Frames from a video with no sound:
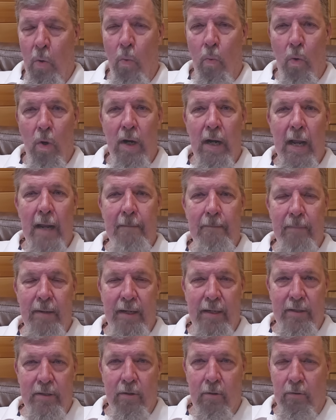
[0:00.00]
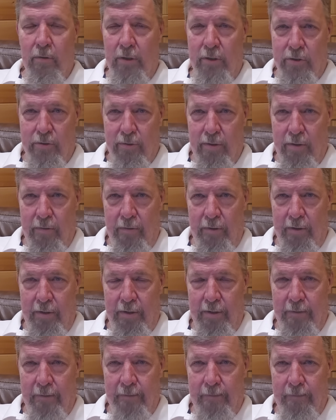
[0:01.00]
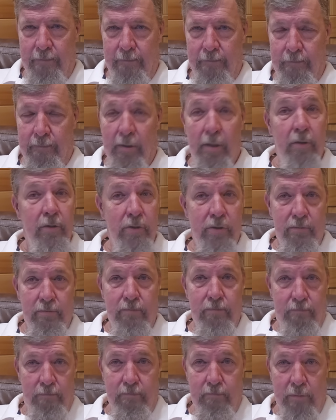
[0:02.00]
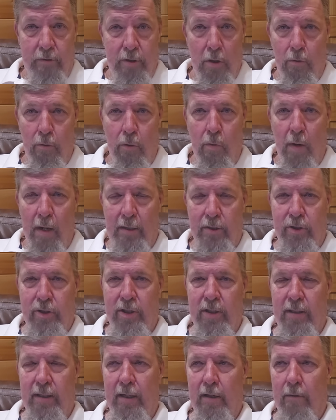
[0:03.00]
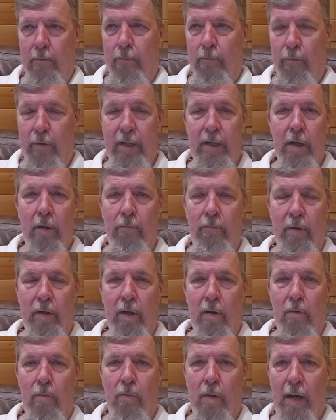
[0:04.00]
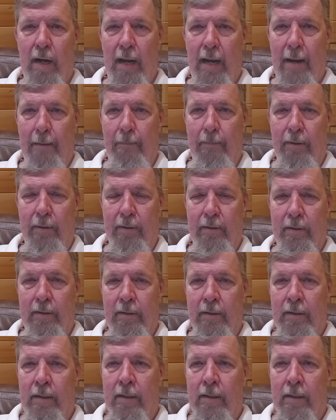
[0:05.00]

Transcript: We're not being told the truth. There's no question there. We don't know what happened.